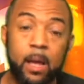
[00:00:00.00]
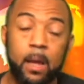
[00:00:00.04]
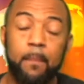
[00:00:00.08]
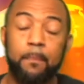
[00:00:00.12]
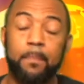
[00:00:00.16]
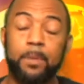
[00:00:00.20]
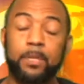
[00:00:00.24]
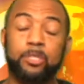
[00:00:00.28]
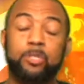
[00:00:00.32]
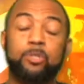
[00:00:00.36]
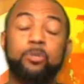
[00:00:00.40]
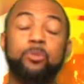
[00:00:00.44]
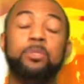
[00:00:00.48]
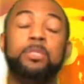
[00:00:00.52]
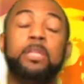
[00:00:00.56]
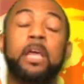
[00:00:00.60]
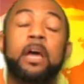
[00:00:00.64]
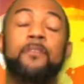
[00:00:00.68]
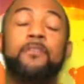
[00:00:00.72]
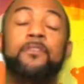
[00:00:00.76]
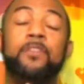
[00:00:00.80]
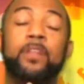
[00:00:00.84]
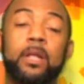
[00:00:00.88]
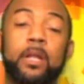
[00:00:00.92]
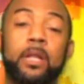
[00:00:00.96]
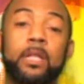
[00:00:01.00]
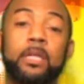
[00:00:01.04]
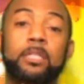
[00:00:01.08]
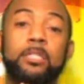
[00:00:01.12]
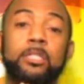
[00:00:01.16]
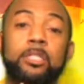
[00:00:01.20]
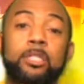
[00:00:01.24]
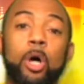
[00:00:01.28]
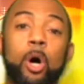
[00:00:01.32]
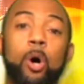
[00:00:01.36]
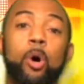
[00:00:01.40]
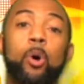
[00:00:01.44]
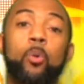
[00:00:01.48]
But you definitely
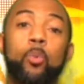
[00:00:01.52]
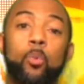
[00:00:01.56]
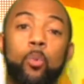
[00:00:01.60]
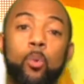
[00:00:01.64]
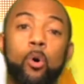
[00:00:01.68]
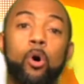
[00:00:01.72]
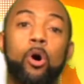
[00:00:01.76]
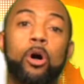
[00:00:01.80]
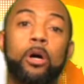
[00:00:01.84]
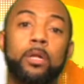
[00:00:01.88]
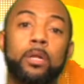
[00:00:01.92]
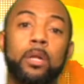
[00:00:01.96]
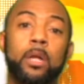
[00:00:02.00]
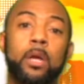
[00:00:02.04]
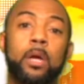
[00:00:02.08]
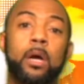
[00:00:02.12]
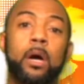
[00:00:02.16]
don't want